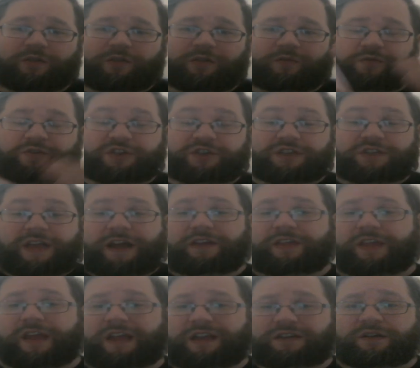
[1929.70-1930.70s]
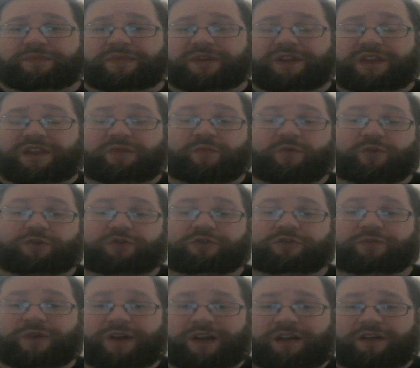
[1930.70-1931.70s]
which is how they end up in the mortal
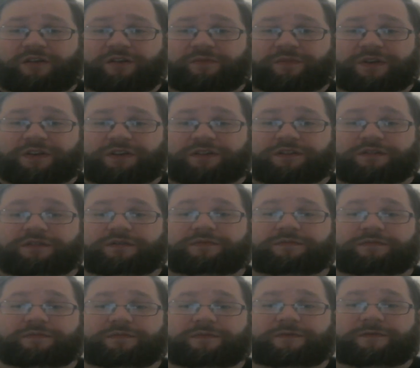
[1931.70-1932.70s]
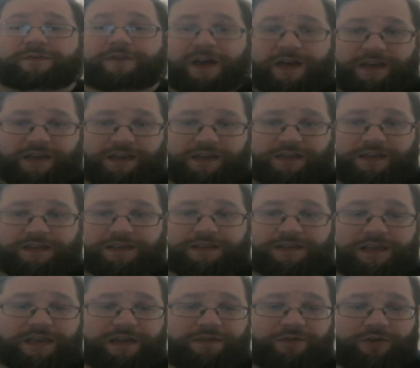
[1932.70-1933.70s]
realm, fighting against
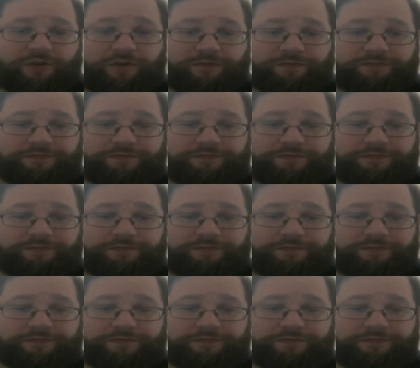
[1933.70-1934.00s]
evil.